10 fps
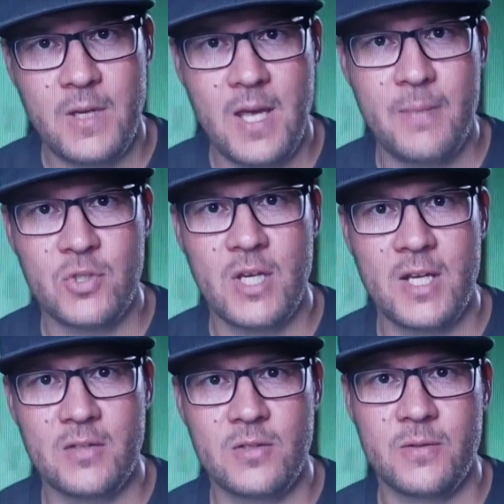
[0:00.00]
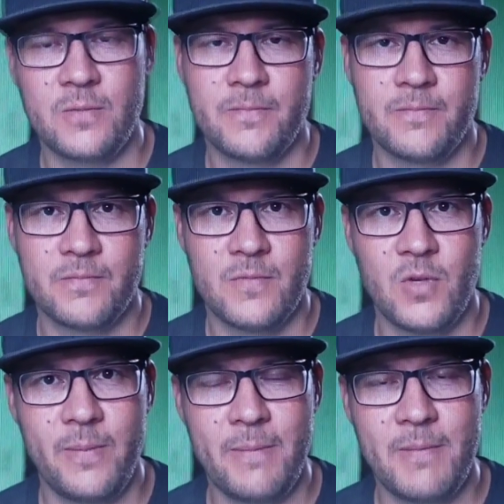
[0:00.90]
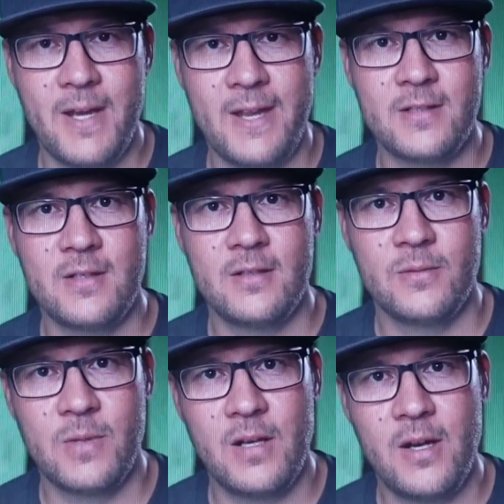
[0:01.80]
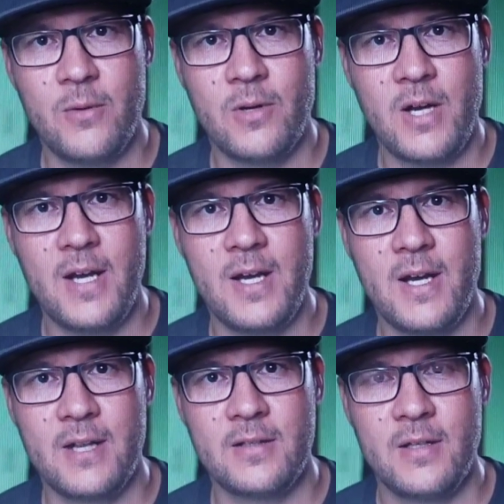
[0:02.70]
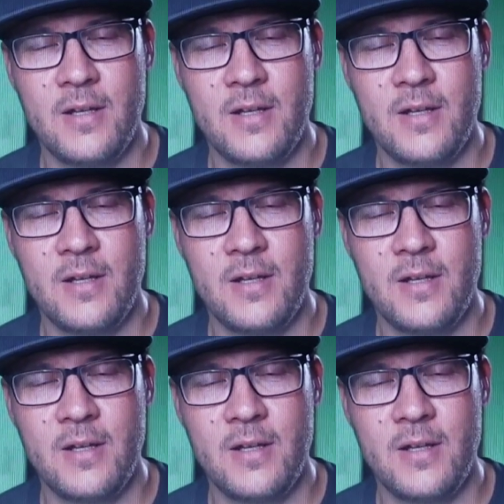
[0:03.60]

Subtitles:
Camber change, you remember that? With a lower ride height,